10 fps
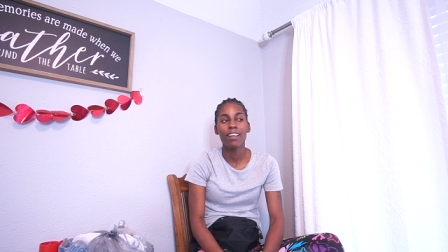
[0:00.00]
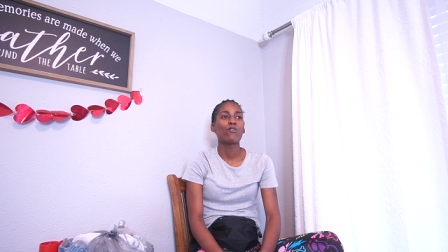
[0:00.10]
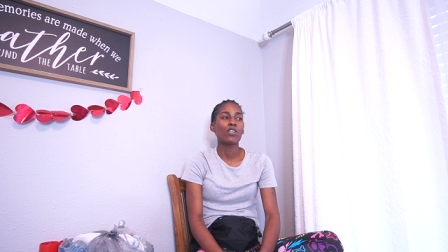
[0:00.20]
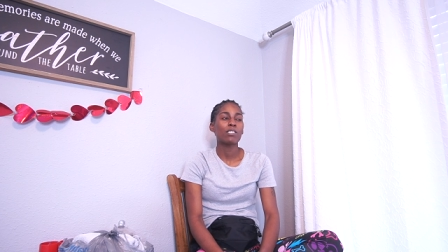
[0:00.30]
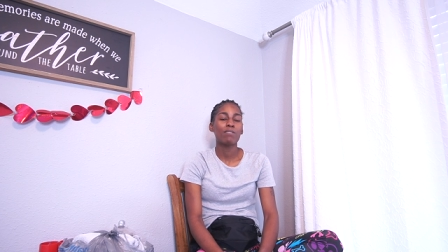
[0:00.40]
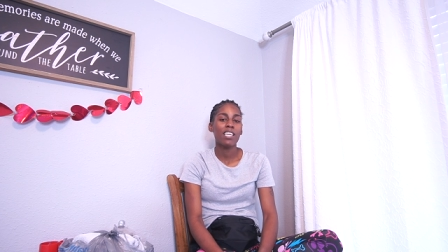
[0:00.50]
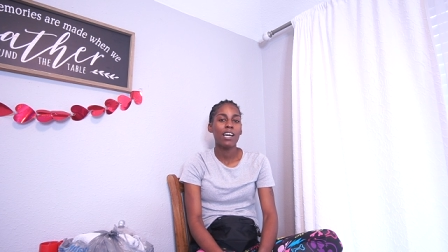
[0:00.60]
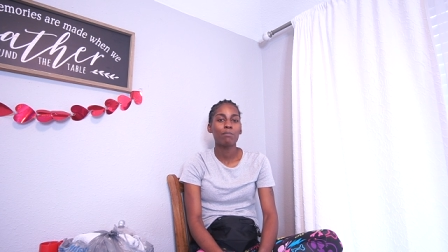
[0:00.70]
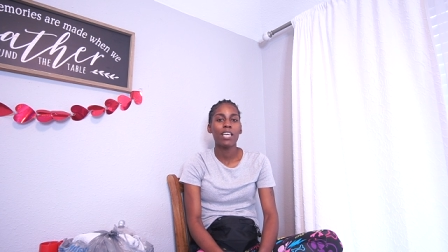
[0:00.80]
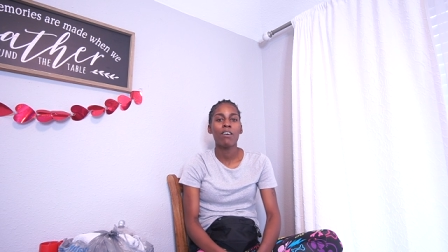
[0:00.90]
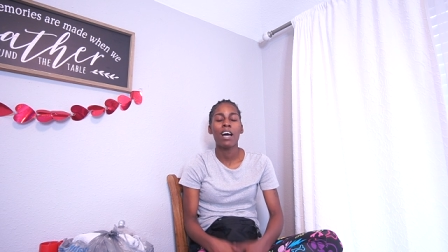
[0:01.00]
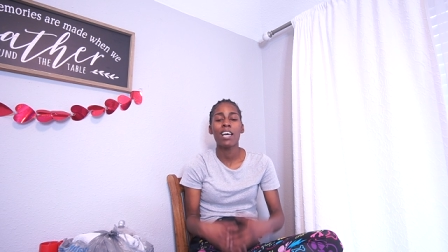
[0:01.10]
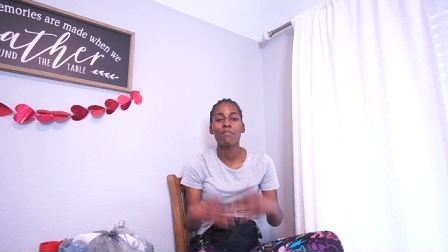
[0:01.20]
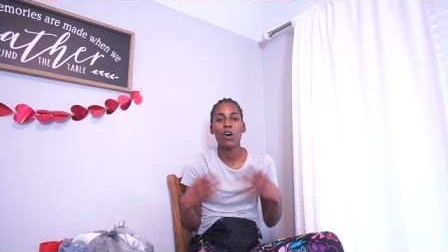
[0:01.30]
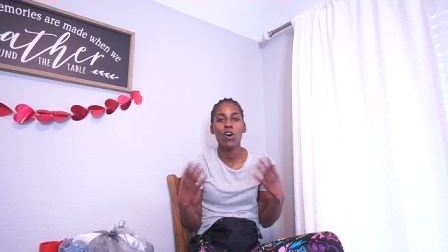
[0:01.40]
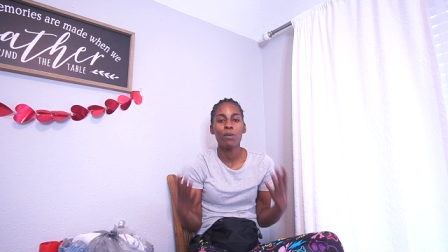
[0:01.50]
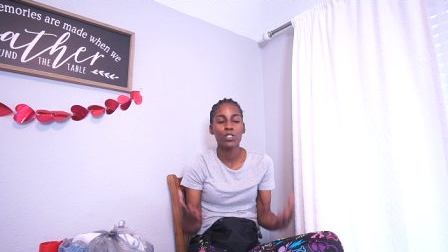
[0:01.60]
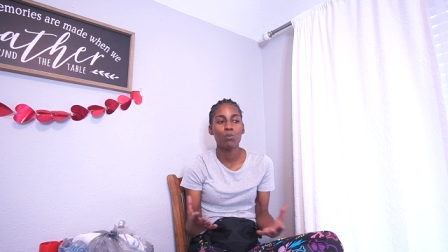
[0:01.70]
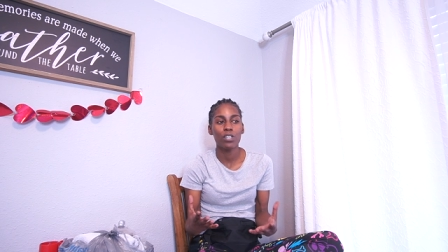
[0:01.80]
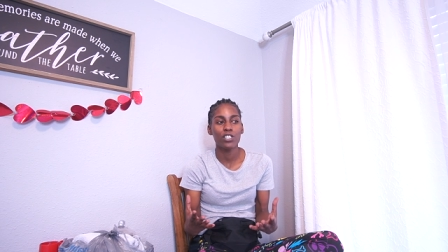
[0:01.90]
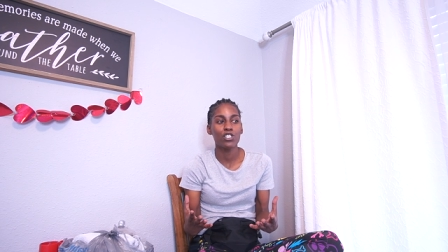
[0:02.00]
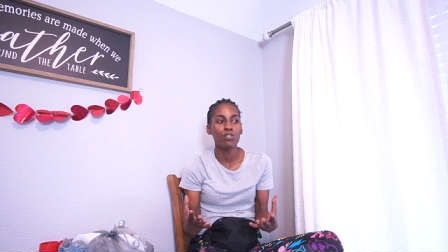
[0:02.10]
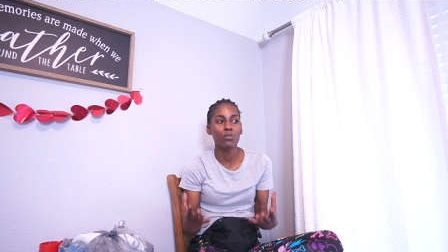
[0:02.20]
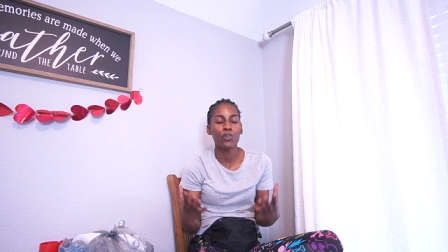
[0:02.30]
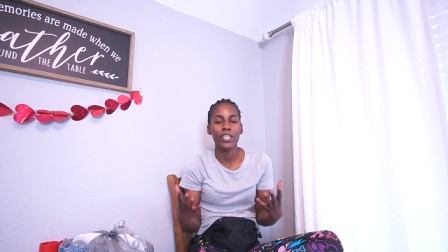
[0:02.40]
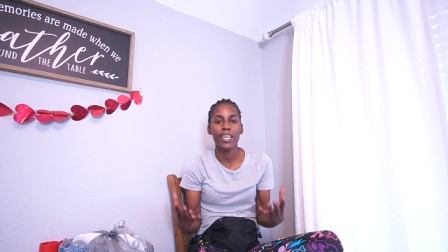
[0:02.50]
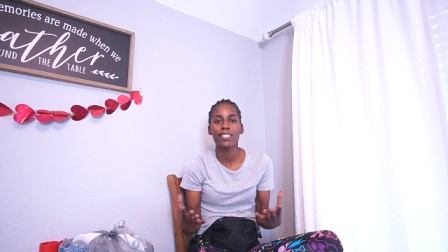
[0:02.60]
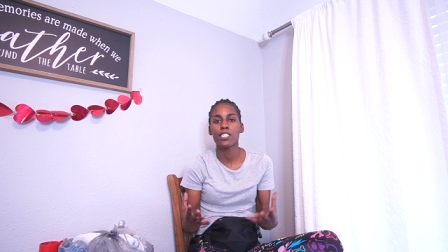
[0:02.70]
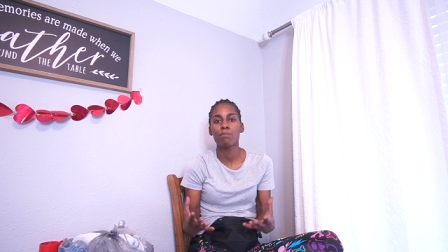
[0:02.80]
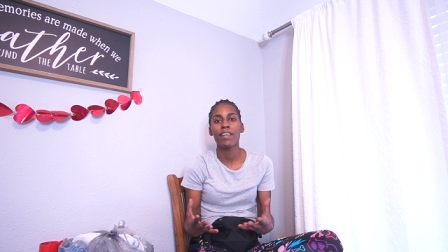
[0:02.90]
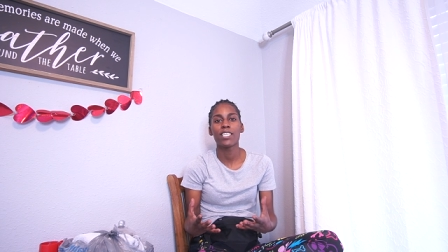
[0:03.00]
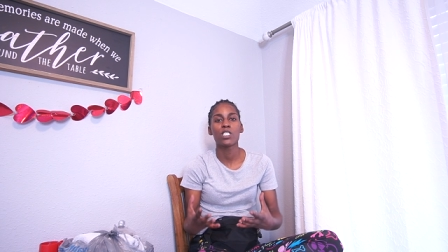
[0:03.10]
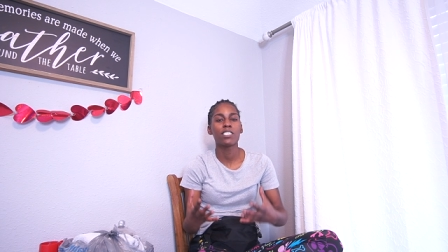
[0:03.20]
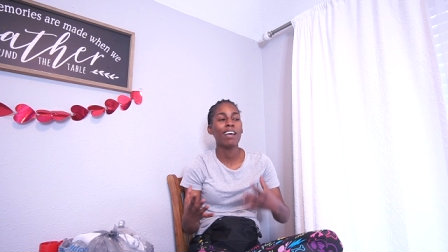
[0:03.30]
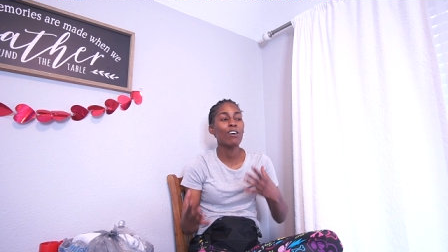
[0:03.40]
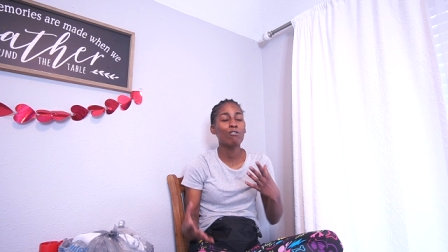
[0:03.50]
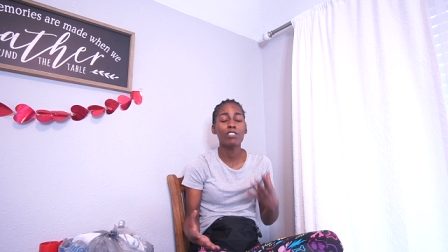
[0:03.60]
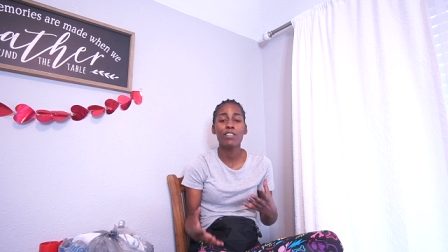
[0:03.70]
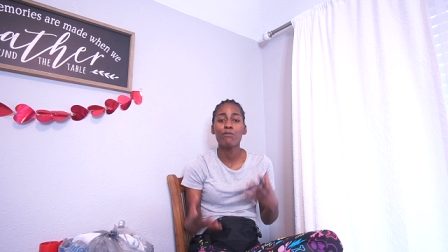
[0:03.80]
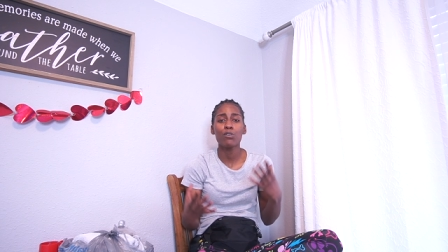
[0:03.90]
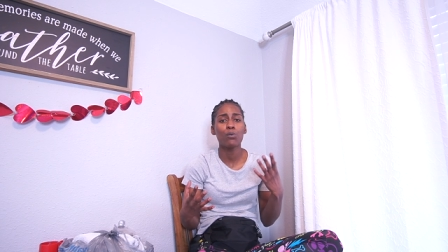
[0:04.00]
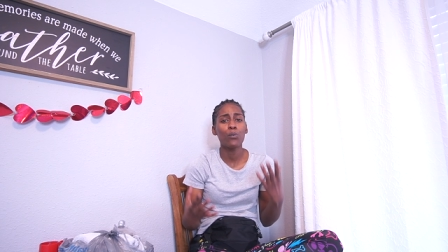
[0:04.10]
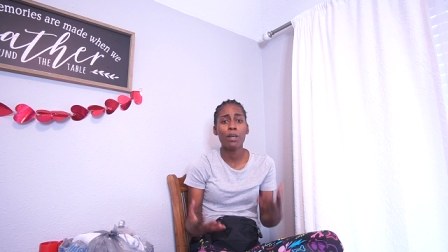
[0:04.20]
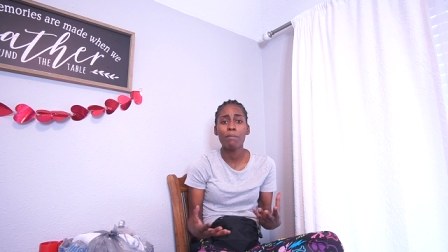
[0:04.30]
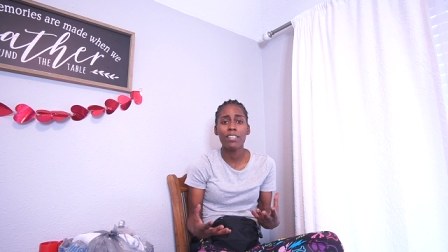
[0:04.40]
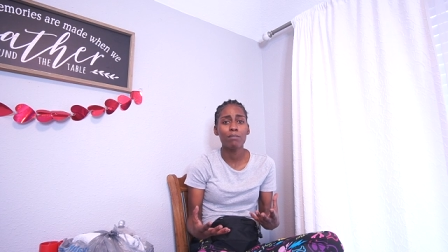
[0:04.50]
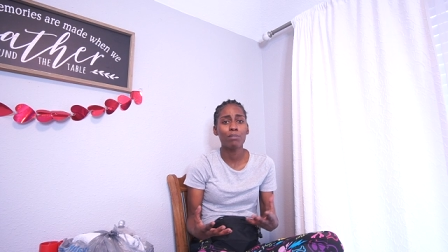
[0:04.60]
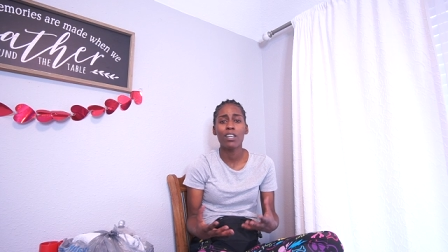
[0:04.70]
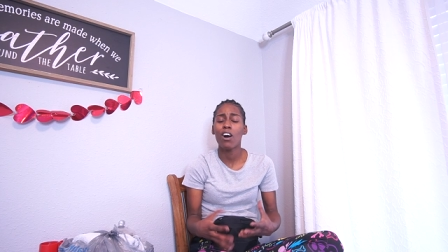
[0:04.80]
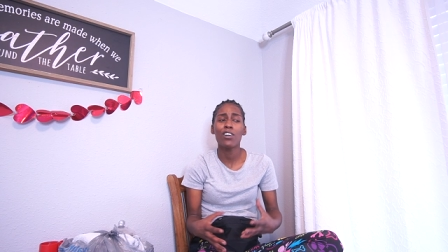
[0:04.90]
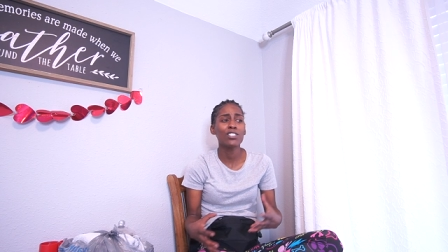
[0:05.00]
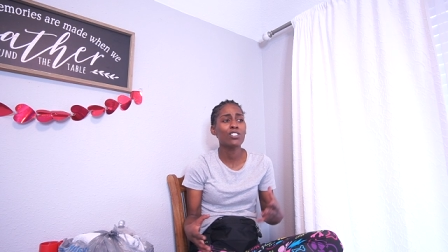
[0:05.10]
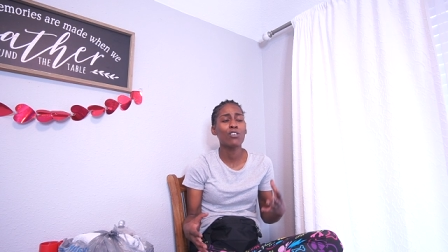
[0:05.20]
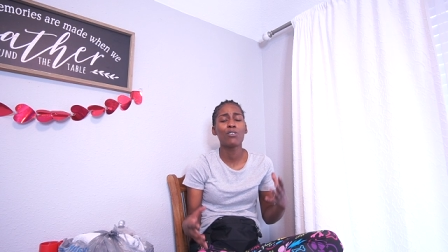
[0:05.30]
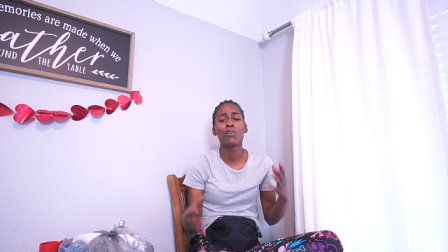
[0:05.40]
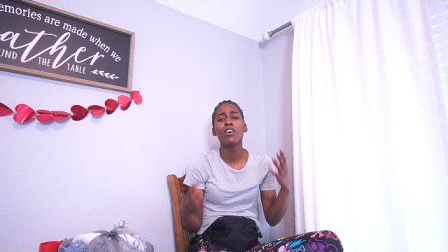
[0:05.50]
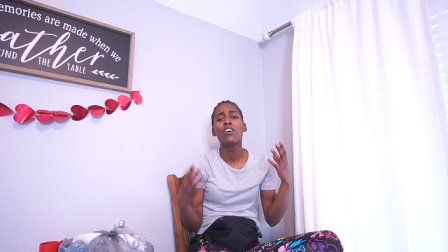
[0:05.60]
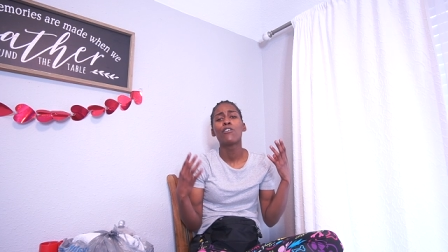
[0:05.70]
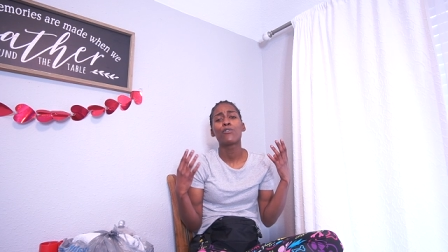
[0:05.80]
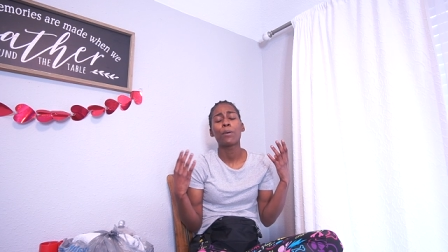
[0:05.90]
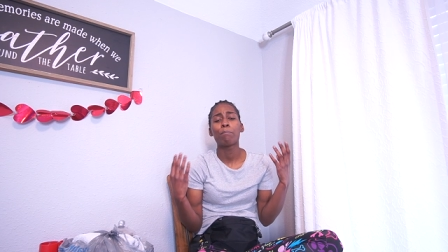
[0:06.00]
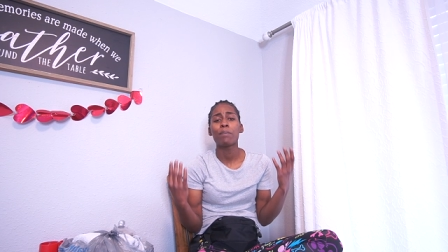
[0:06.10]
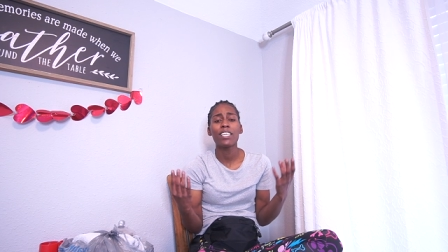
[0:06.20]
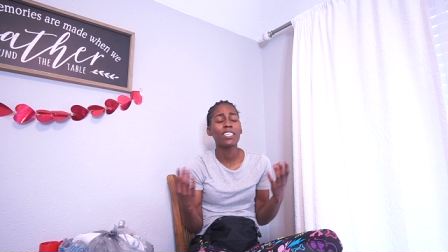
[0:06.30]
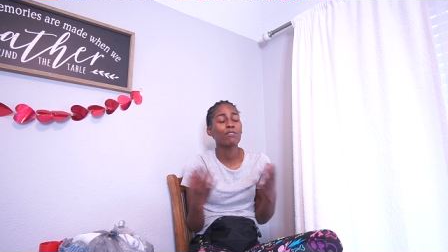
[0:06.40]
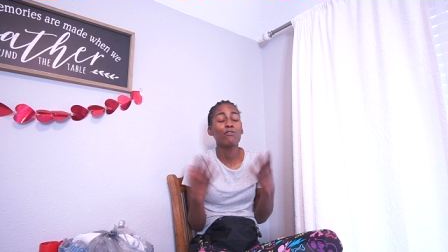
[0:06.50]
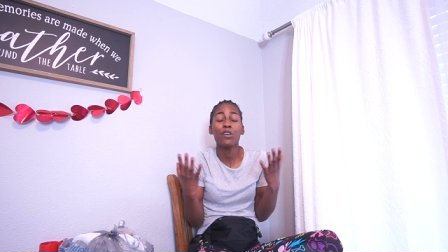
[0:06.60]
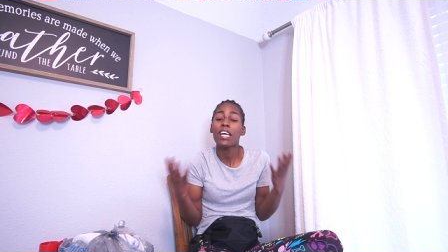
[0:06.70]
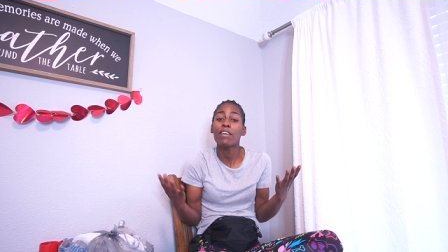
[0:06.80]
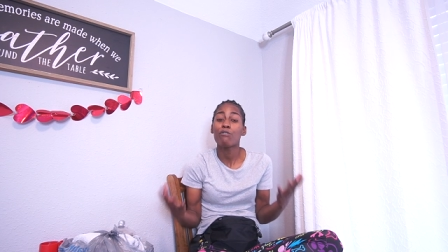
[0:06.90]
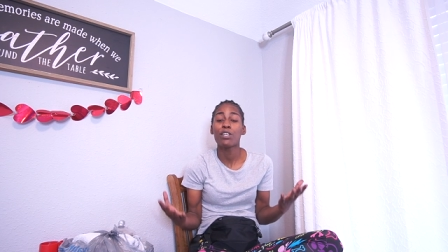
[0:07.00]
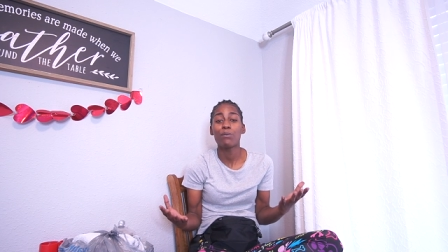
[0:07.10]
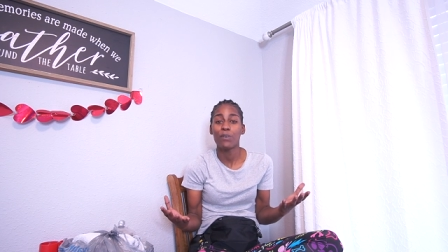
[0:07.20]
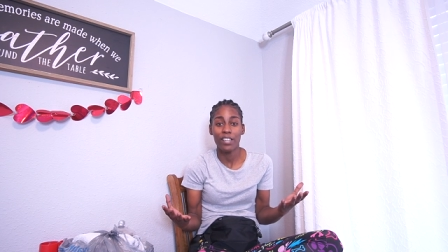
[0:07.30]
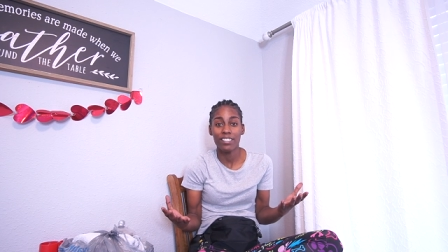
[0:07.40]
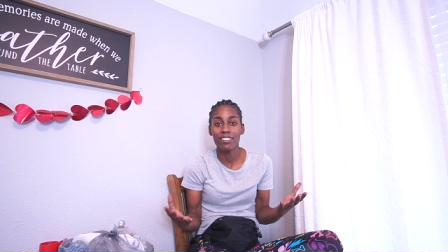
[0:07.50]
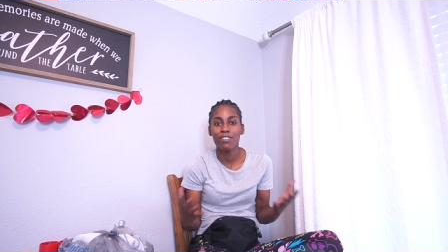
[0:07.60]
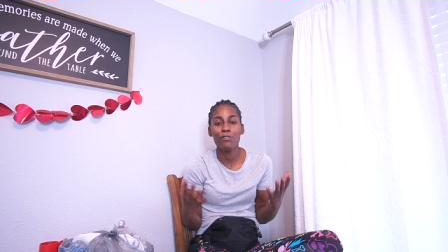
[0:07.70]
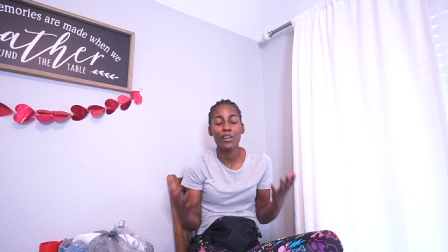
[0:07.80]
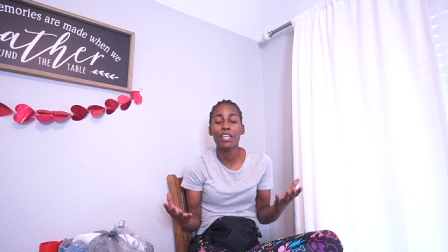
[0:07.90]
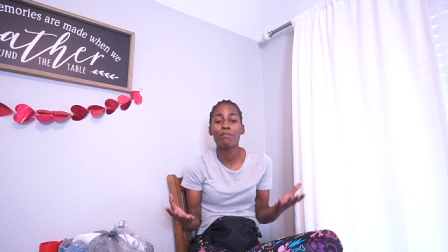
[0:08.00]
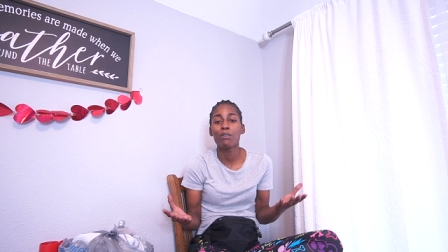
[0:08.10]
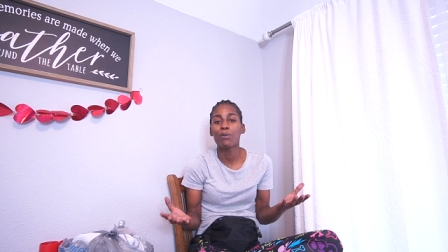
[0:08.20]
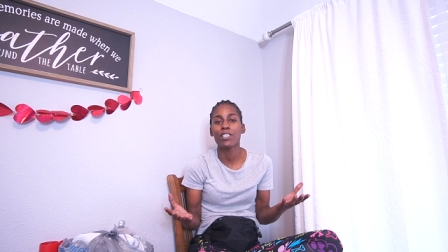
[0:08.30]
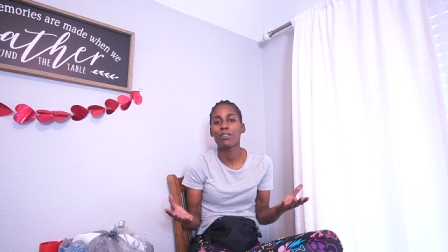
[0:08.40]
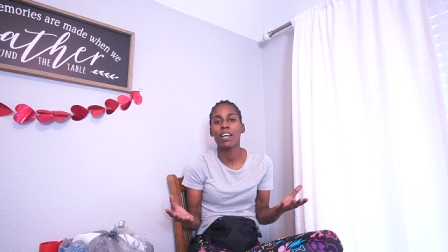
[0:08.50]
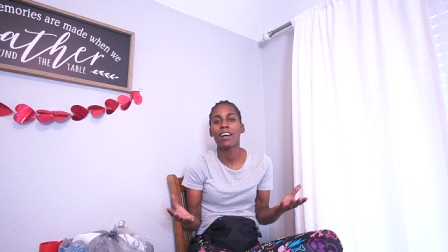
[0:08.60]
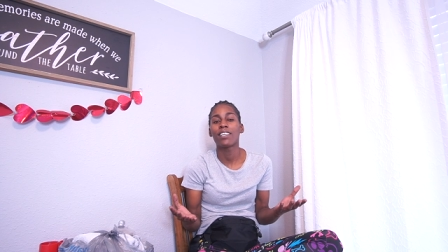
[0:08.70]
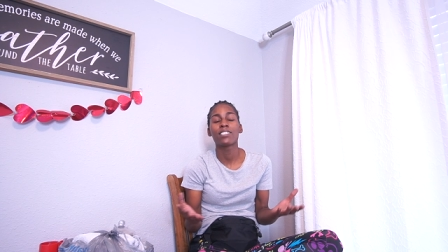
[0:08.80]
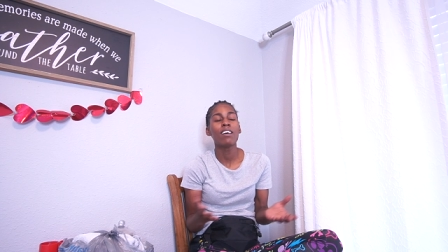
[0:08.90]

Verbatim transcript: For some time now, I have always wanted to create a space not only for women, but also for men, for everyone, you guys.